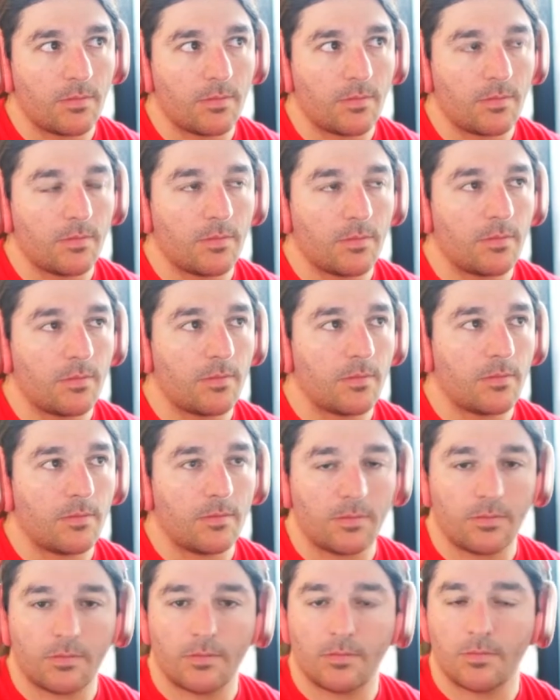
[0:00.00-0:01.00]

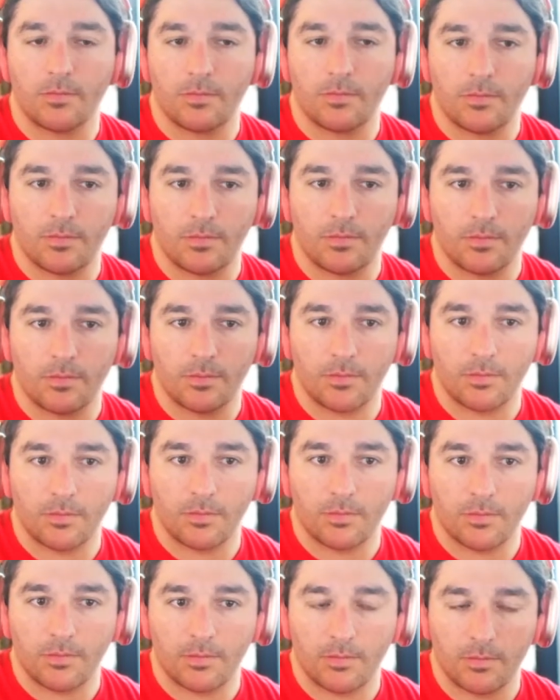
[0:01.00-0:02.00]

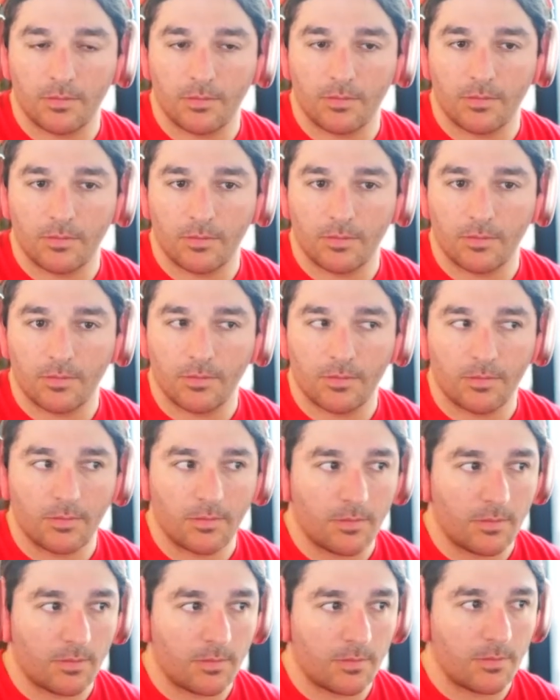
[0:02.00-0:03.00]

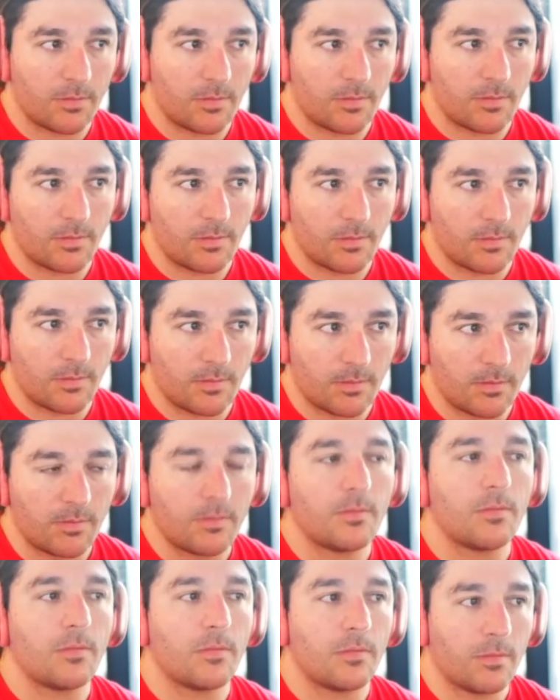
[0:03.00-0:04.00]

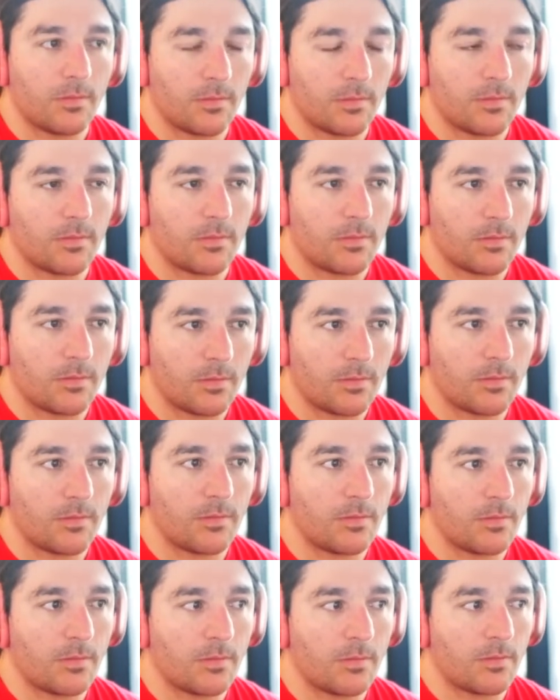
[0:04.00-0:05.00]

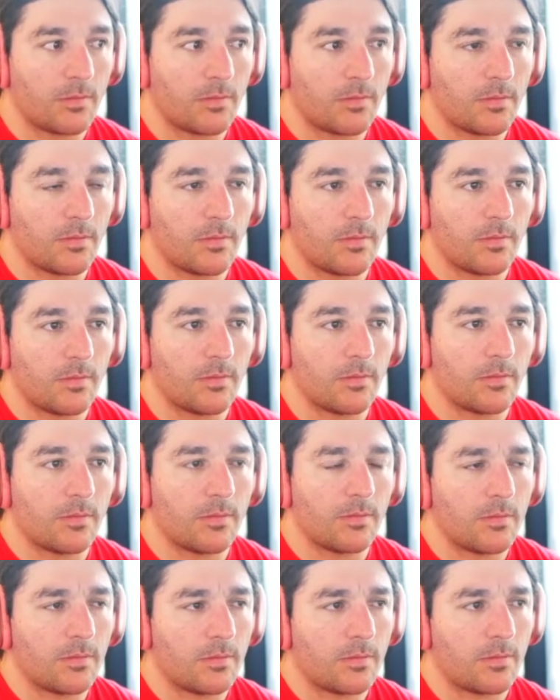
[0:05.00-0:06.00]

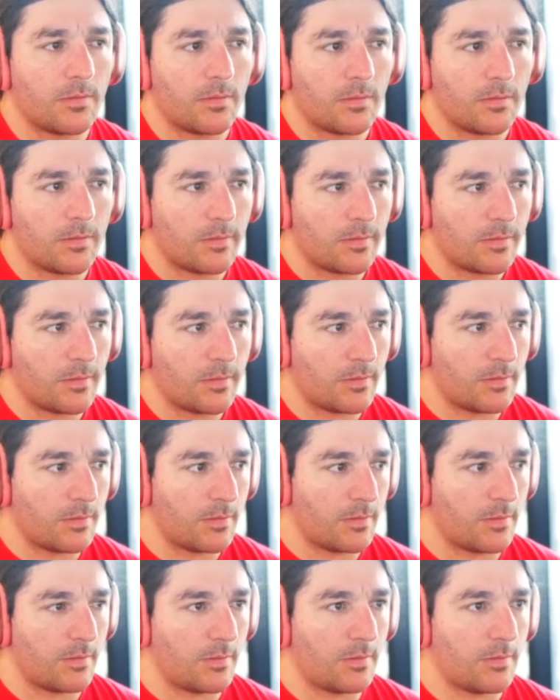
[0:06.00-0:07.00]

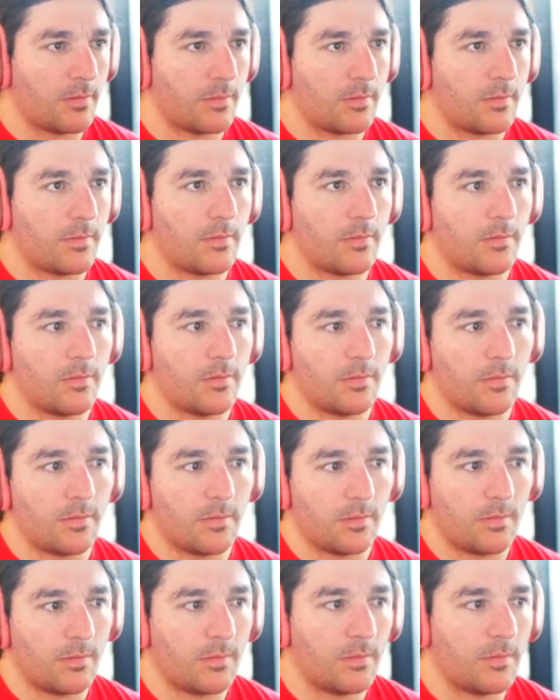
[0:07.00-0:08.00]
(silent)